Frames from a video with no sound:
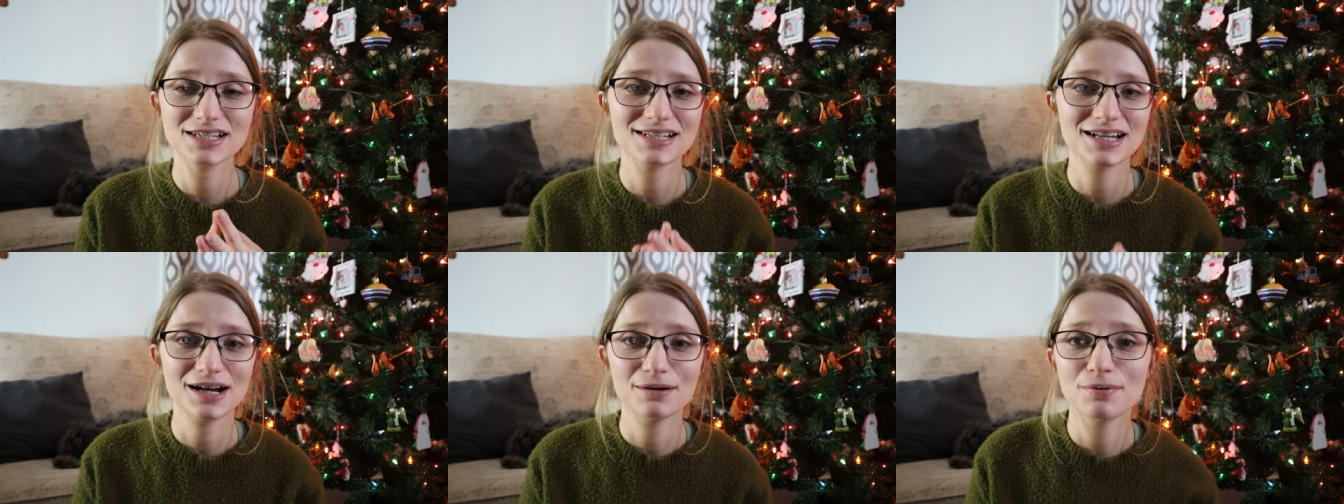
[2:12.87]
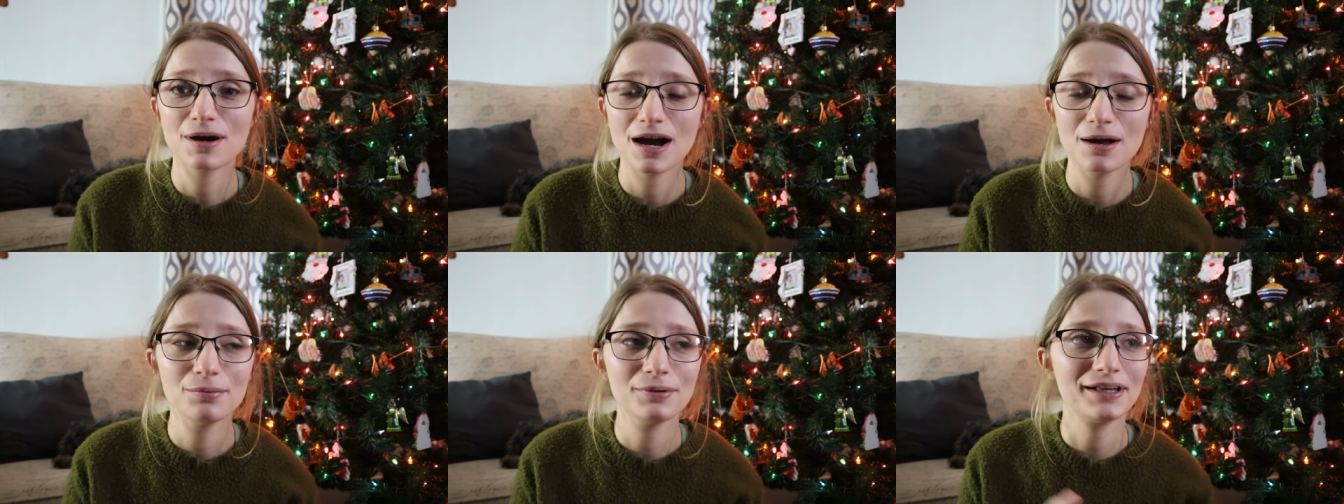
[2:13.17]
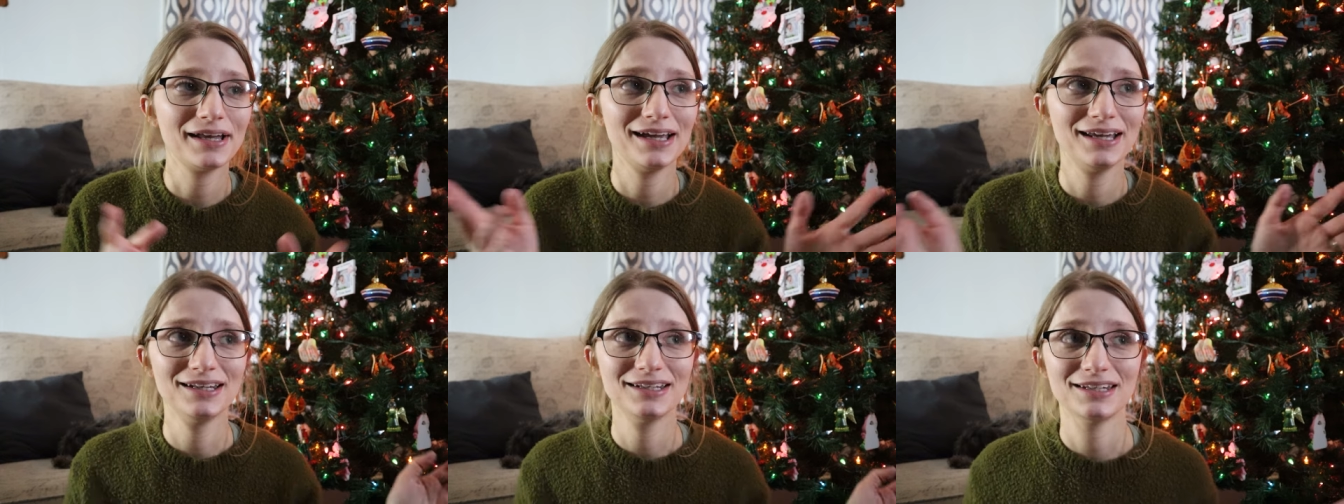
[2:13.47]
and I'll
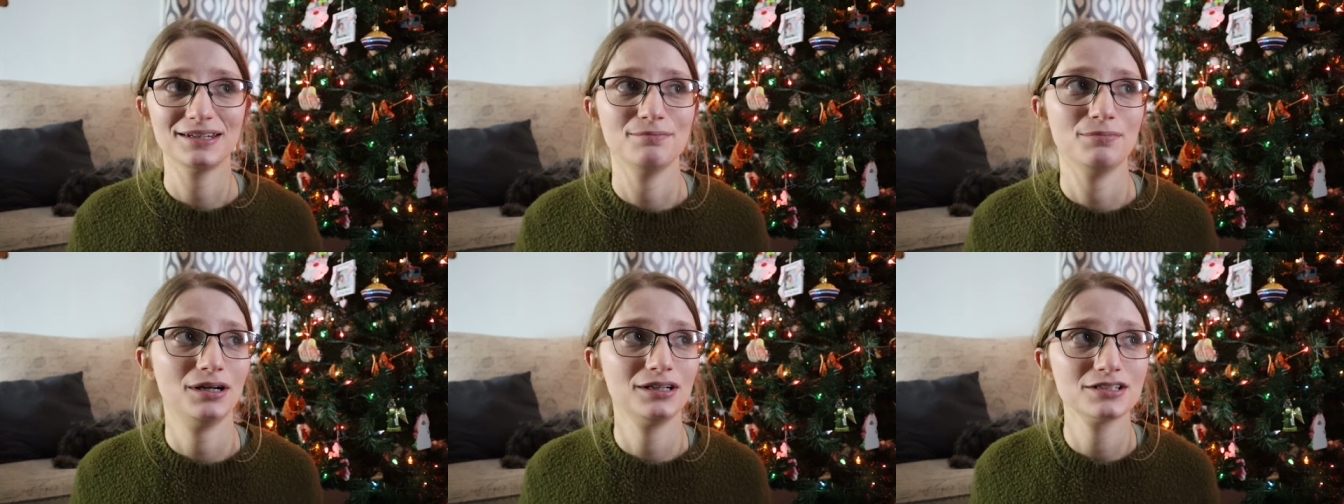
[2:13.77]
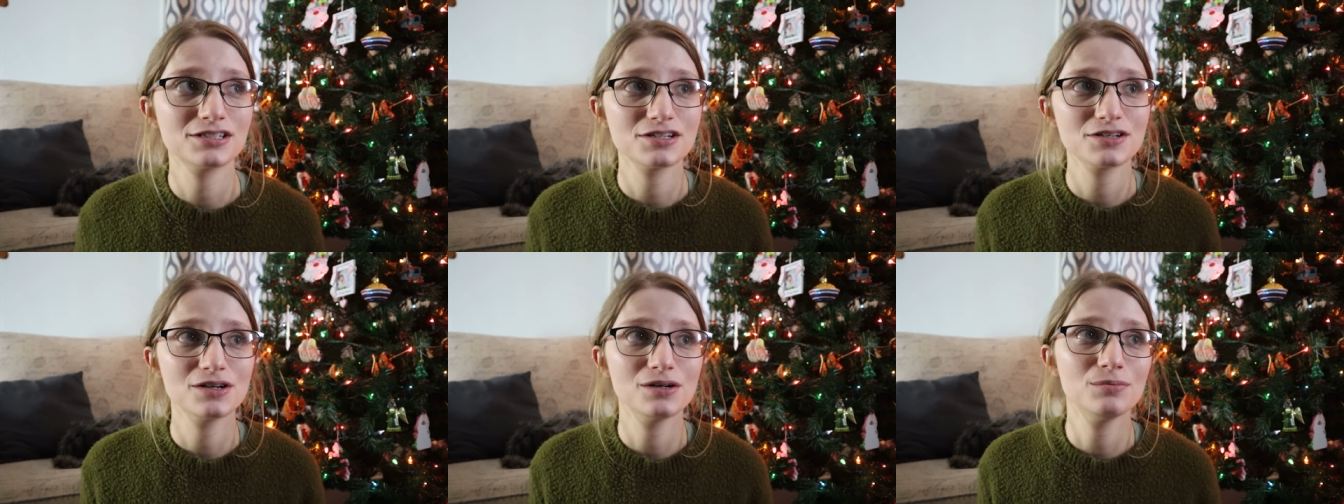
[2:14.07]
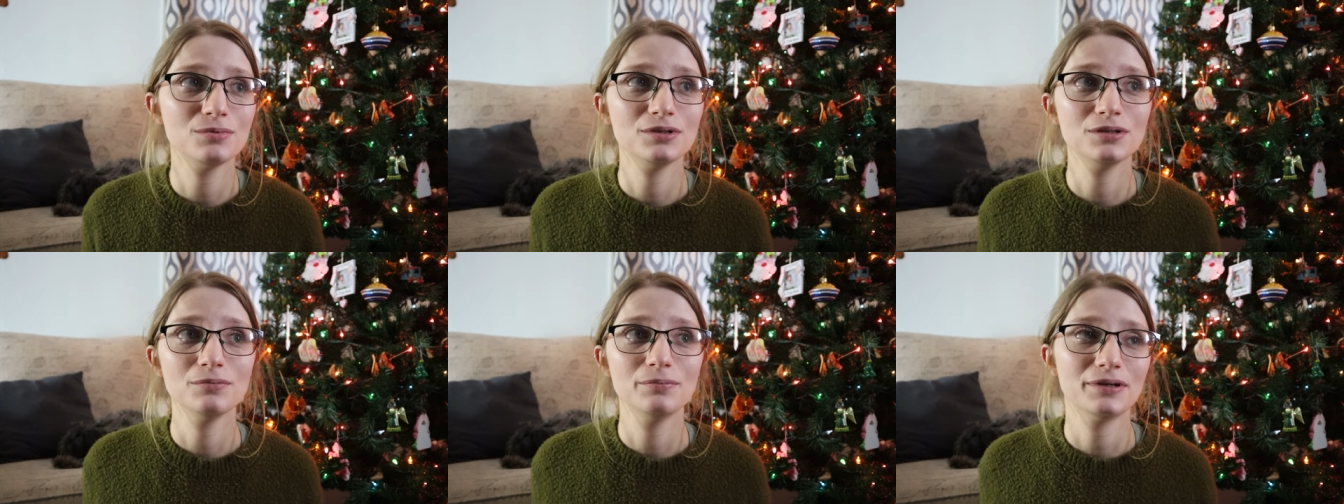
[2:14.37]
probably end in Barnes &
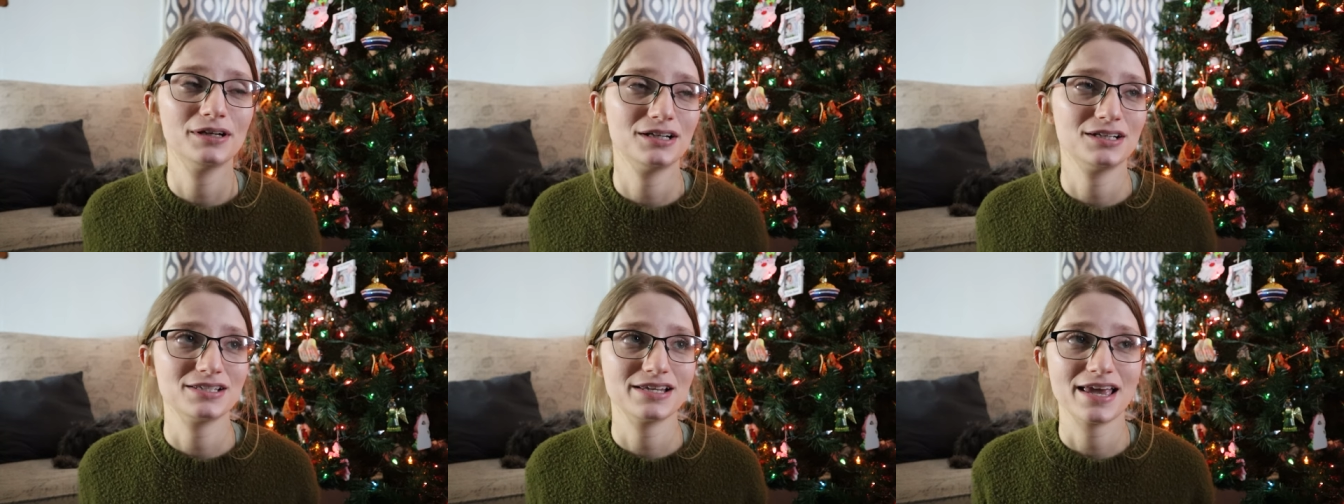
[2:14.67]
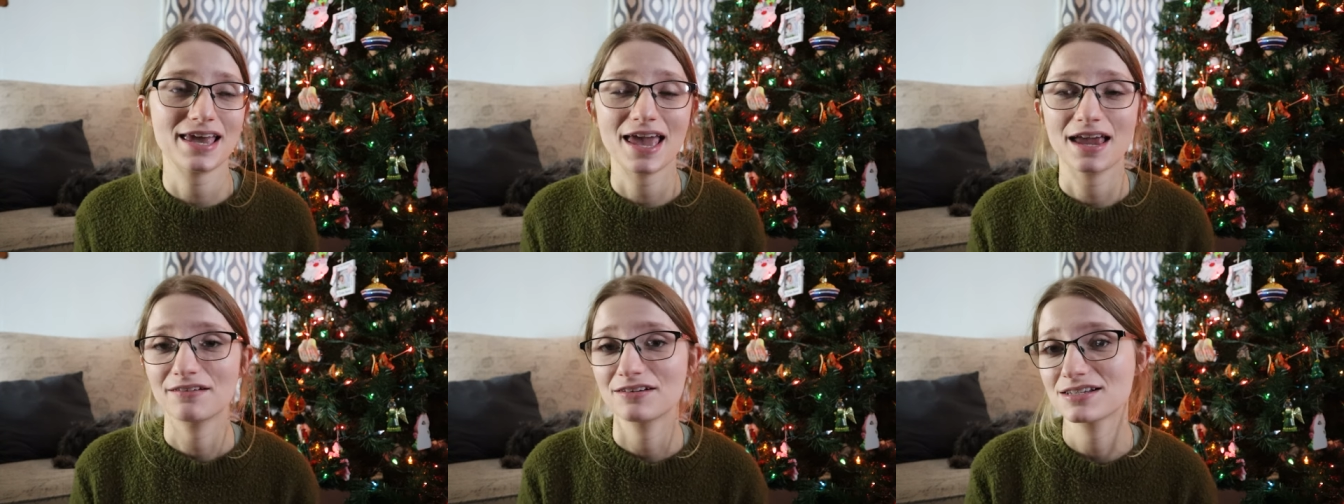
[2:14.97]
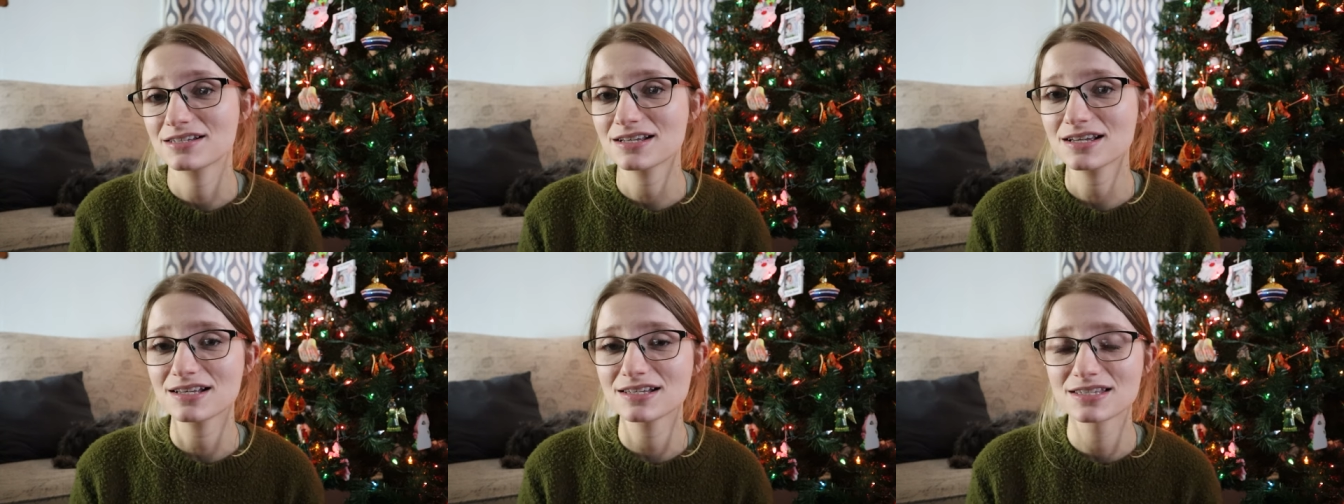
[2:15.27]
Noble because I can't
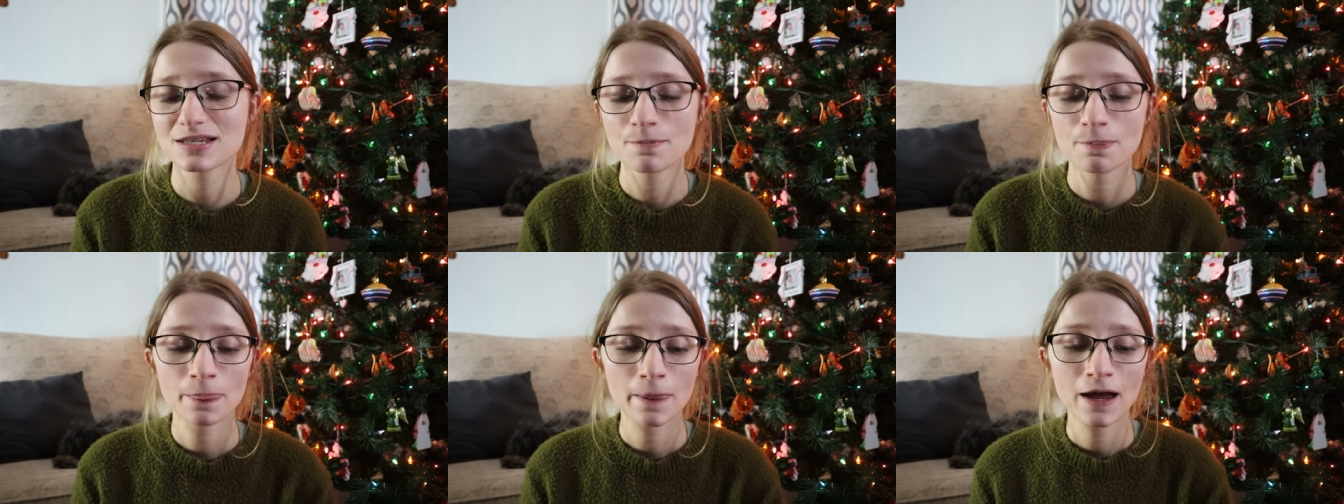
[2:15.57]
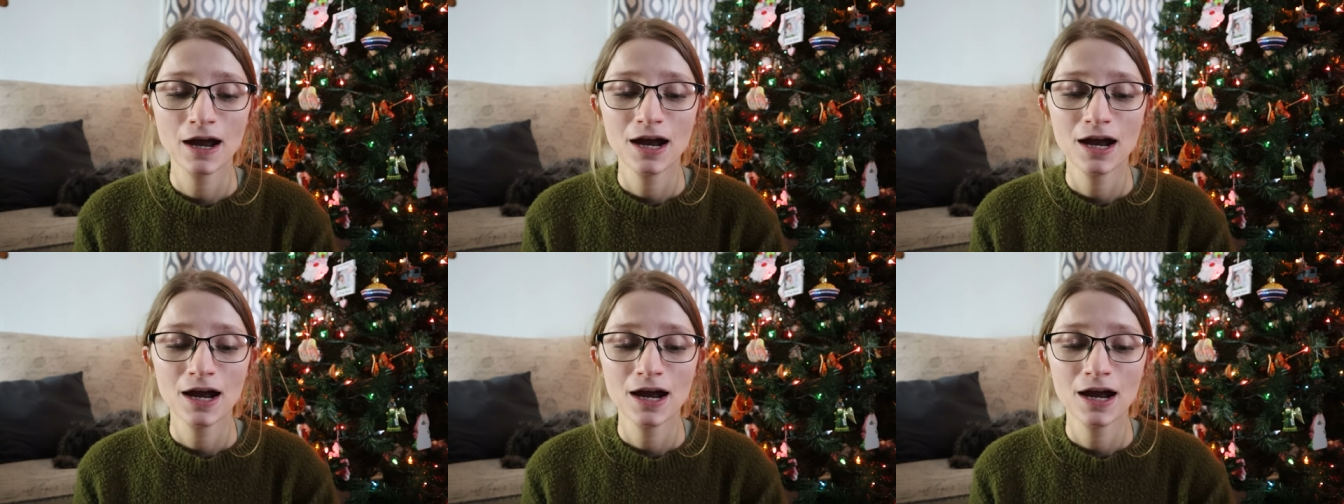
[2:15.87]
resist.